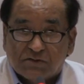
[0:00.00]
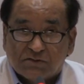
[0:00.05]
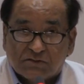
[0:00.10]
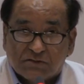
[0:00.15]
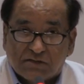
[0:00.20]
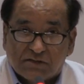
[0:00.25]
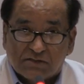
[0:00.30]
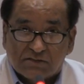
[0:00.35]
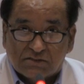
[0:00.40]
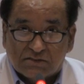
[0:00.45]
if
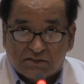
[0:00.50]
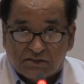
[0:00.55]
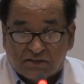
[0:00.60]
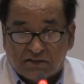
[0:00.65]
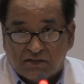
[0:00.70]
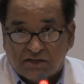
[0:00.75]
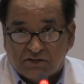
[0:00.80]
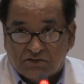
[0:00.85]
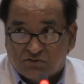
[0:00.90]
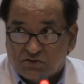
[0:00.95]
a
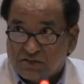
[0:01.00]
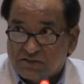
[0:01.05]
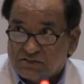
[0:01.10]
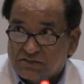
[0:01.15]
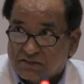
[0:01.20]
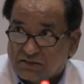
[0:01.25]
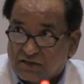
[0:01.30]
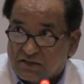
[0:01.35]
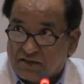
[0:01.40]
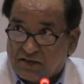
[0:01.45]
person is
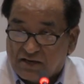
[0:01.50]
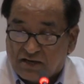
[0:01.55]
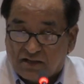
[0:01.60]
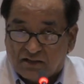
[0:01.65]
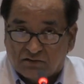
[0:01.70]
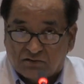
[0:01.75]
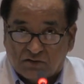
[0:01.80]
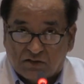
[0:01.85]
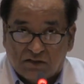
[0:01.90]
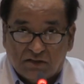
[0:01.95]

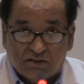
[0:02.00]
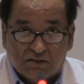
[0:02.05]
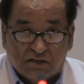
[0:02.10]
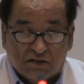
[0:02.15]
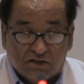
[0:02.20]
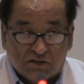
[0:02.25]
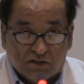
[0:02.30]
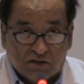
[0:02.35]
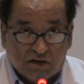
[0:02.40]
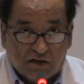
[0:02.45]
intrinsically
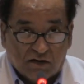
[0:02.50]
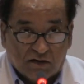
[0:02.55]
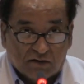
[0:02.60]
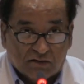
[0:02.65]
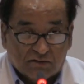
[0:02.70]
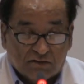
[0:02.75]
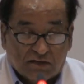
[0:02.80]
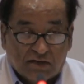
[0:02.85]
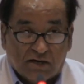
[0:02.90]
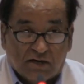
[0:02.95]
healthy, they're
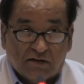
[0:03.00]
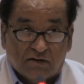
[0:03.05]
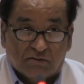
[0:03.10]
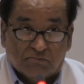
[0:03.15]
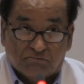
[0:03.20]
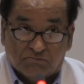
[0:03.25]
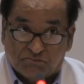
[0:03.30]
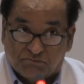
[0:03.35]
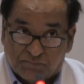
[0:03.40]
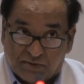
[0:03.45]

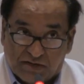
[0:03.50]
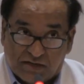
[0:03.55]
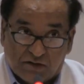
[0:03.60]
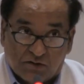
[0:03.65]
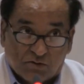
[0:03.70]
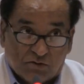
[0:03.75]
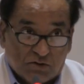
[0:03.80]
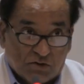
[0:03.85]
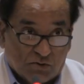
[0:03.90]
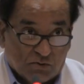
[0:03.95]
young, they had a
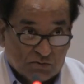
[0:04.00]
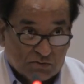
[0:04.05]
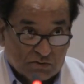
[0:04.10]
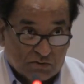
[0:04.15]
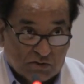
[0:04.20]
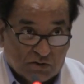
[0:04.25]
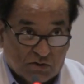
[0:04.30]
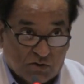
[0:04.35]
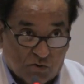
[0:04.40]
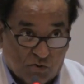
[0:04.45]
pretty
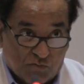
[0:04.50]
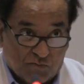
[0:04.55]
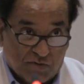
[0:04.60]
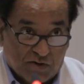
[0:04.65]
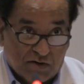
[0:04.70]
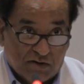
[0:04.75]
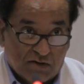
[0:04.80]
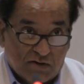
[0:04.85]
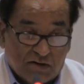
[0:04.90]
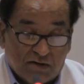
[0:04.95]
good dose of
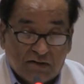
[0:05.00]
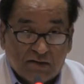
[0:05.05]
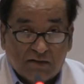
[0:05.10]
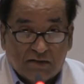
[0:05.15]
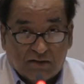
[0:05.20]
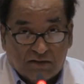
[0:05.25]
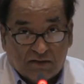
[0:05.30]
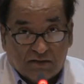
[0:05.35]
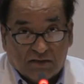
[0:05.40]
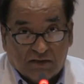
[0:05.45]
the
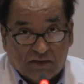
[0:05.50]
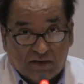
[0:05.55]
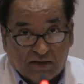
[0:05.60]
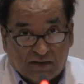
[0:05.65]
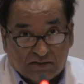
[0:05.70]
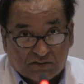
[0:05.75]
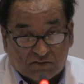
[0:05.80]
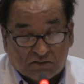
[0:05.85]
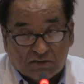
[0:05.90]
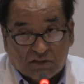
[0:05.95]
COVID,
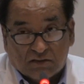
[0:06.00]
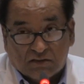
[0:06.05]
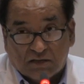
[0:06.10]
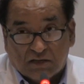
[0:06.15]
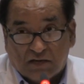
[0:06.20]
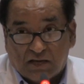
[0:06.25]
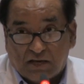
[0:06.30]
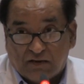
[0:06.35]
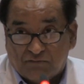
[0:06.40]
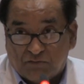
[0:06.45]

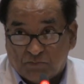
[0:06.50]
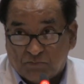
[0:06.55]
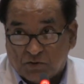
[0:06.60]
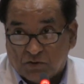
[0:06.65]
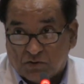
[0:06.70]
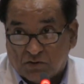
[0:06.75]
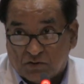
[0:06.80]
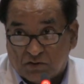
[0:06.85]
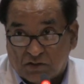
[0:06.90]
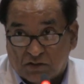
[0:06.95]
Yes, then
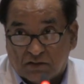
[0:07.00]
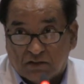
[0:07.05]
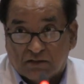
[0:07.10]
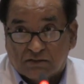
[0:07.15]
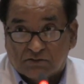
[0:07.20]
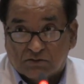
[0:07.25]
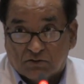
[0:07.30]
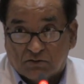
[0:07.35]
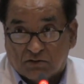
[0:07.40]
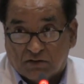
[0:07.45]
they'll have
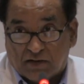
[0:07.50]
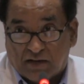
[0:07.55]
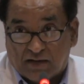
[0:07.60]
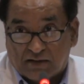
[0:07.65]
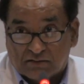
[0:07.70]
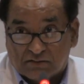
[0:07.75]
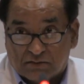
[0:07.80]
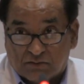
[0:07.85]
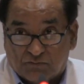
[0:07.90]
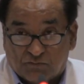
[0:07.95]
immunity
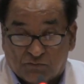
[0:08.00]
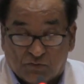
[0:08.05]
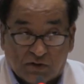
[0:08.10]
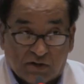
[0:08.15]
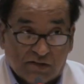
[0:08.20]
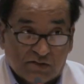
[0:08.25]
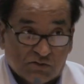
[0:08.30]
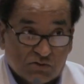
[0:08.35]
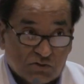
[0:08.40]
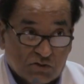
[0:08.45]
that's going to
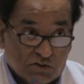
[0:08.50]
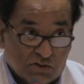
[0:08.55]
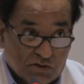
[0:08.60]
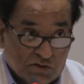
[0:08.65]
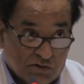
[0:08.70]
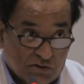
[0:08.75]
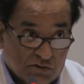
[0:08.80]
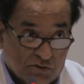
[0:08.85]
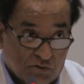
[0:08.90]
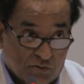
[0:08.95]
last them for at
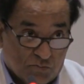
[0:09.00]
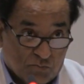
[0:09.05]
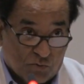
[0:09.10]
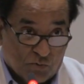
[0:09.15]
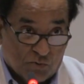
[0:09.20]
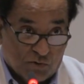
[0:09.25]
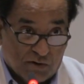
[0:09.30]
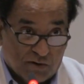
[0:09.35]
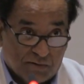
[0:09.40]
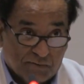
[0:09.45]
least a
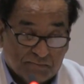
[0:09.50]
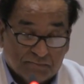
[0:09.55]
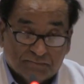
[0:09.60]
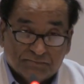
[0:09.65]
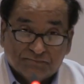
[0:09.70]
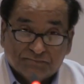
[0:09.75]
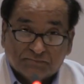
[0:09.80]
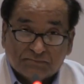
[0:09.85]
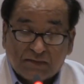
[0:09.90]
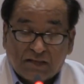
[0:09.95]
year or
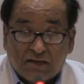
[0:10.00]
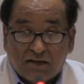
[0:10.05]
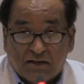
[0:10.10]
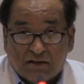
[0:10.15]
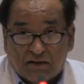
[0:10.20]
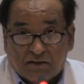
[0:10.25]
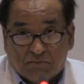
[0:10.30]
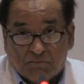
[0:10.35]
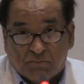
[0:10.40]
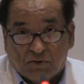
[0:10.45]
more.
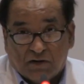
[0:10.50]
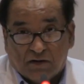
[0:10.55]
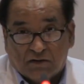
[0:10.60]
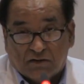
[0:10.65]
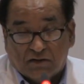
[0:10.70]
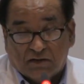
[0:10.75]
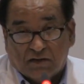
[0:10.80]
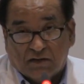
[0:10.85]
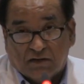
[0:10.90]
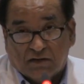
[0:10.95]

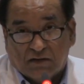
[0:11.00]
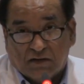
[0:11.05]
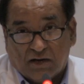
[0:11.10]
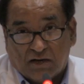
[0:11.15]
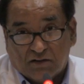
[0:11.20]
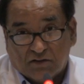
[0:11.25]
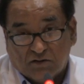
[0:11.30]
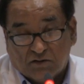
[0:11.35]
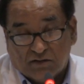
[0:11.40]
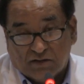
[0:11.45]
But
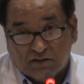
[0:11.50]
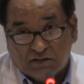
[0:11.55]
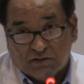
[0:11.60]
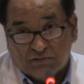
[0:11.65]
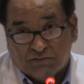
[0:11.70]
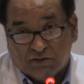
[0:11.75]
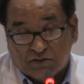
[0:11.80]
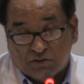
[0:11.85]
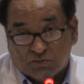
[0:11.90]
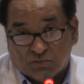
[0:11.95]
in
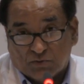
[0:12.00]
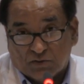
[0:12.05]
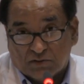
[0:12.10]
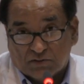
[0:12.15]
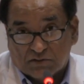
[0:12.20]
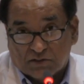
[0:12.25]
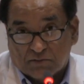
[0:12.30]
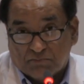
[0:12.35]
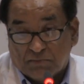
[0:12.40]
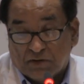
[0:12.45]
other
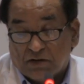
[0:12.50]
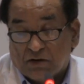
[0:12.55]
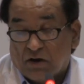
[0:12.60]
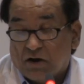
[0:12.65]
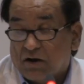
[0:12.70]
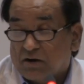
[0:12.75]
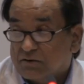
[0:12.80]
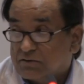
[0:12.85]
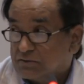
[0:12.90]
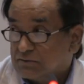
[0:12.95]
individuals,
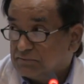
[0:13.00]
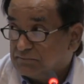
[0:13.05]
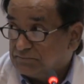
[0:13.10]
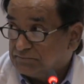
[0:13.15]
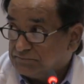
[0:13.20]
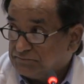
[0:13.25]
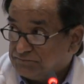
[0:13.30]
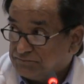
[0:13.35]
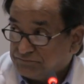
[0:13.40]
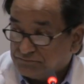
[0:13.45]
it may
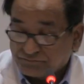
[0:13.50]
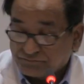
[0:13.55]
not.